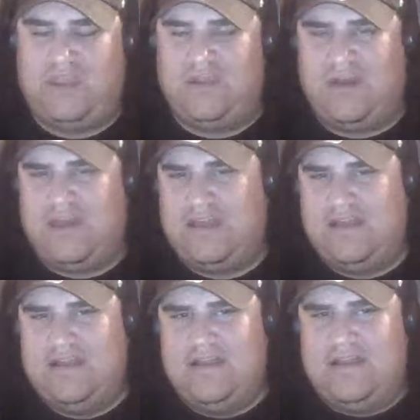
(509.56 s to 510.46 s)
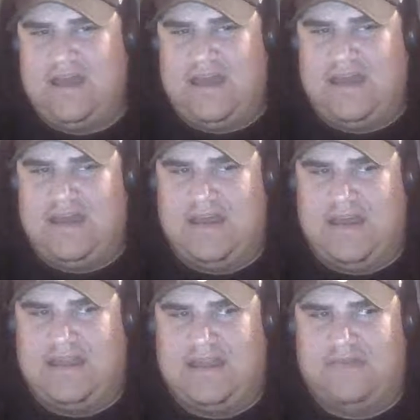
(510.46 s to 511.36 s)
I,
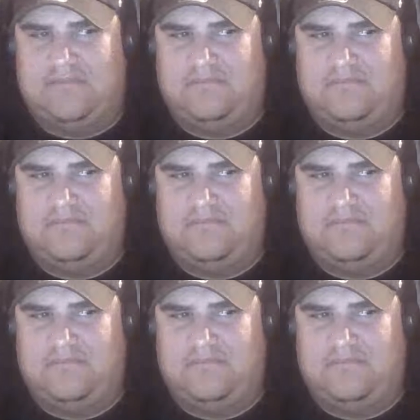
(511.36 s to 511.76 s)
I can